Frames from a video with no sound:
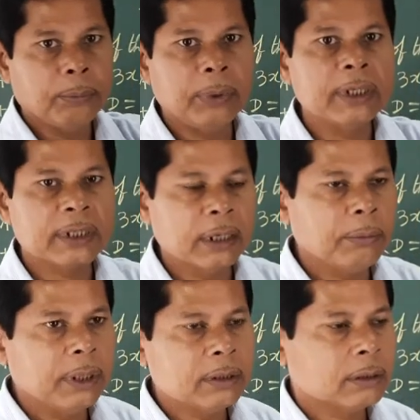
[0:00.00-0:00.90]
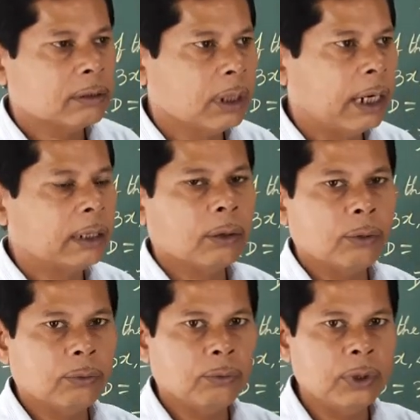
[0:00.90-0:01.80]
Page 10 means that
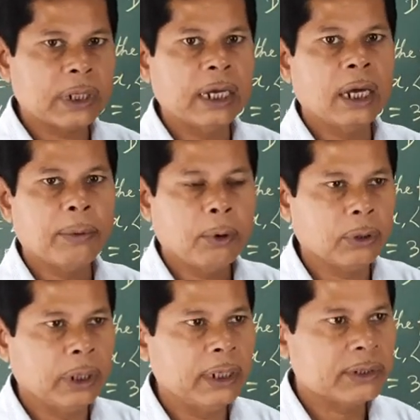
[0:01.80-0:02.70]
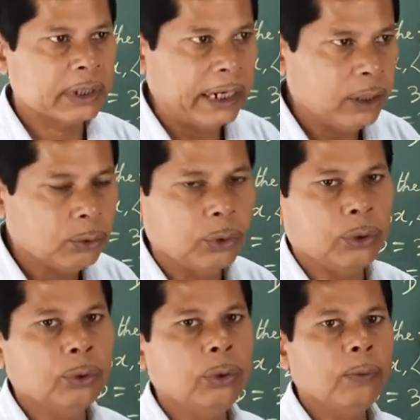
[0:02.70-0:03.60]
which I have already sent to
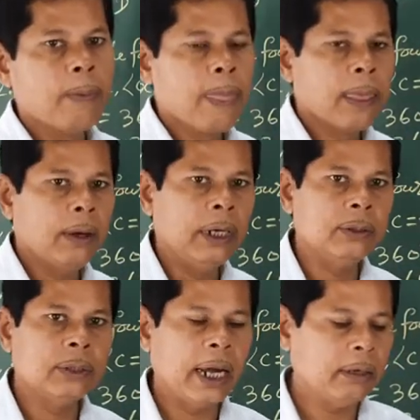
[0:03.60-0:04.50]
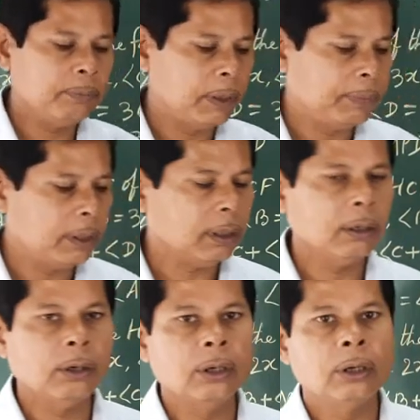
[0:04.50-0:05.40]
you in that paper
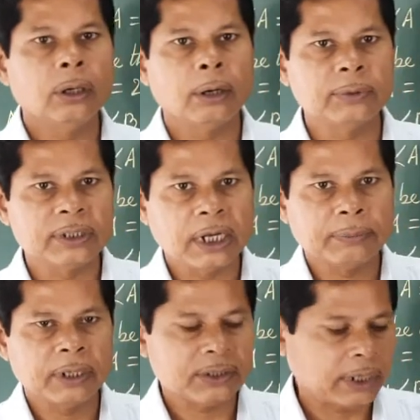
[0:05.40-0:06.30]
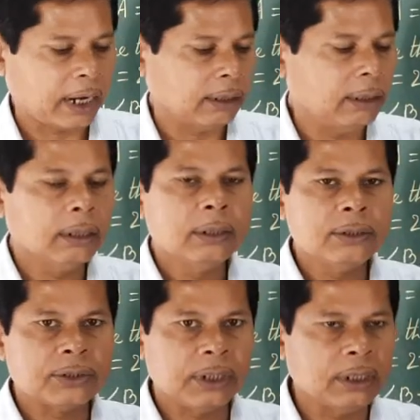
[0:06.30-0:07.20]
of the chapter strangle,
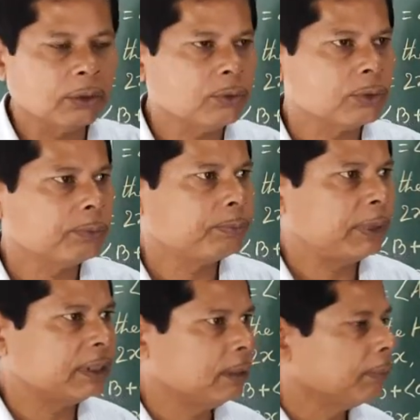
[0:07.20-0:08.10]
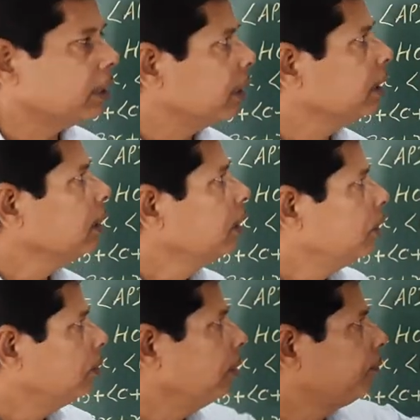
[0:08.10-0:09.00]
see the page number 10,
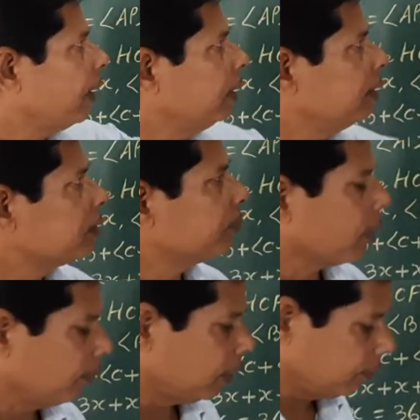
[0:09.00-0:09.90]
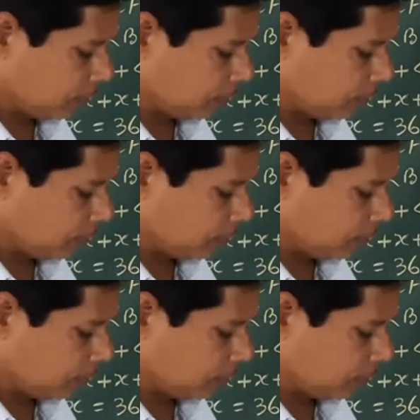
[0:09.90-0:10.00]
you will find this problem.